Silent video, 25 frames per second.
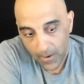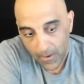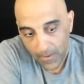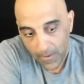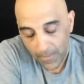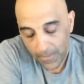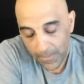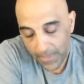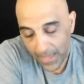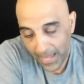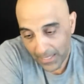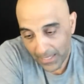
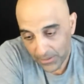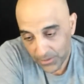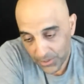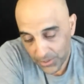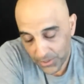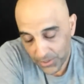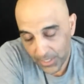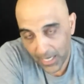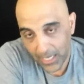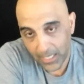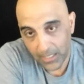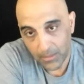that
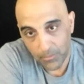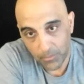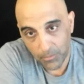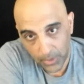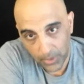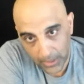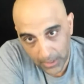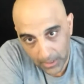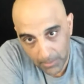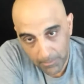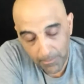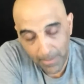state and
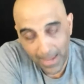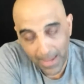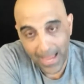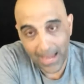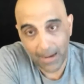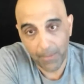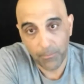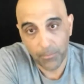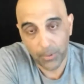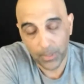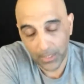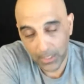bring it
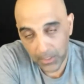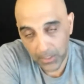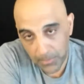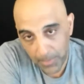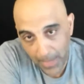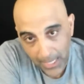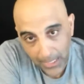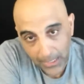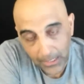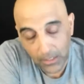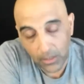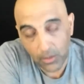back bring us
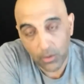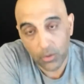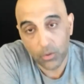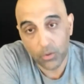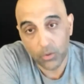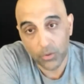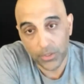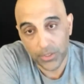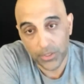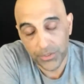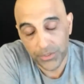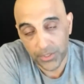back into
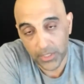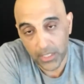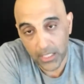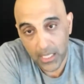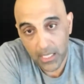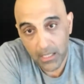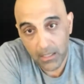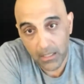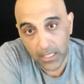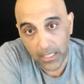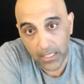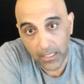wholeness and
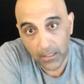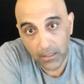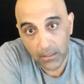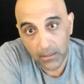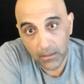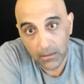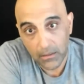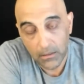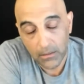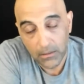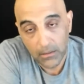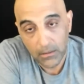healing
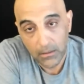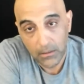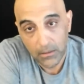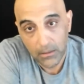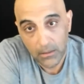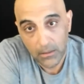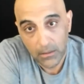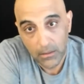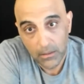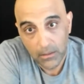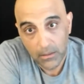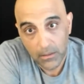
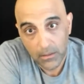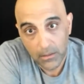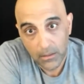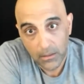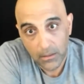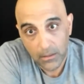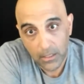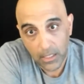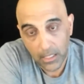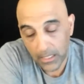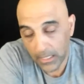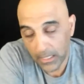
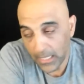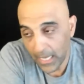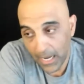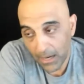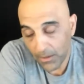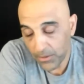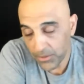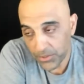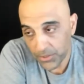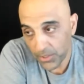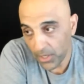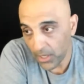and now
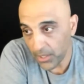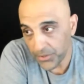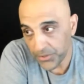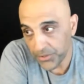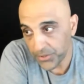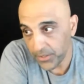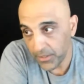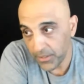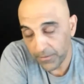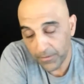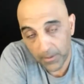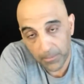it's all
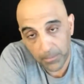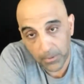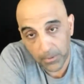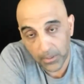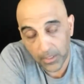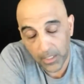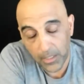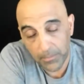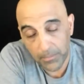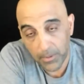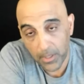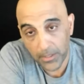stiff upper
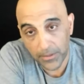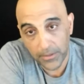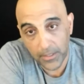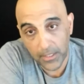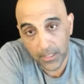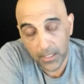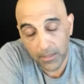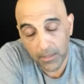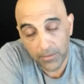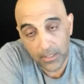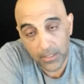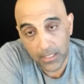lip all day
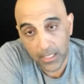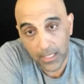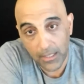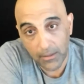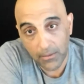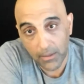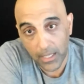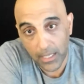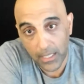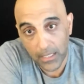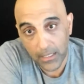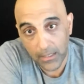every day
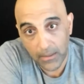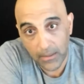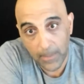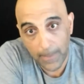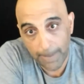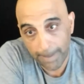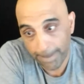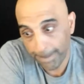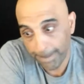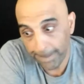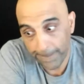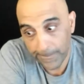right yeah
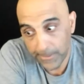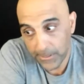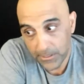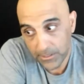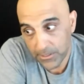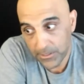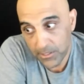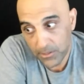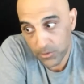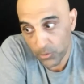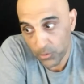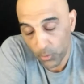it
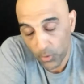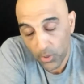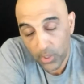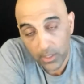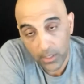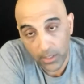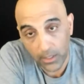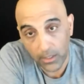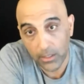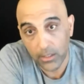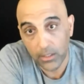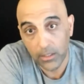just doesn't
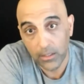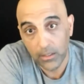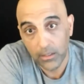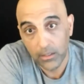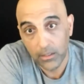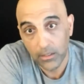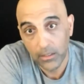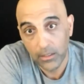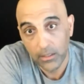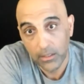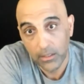work yeah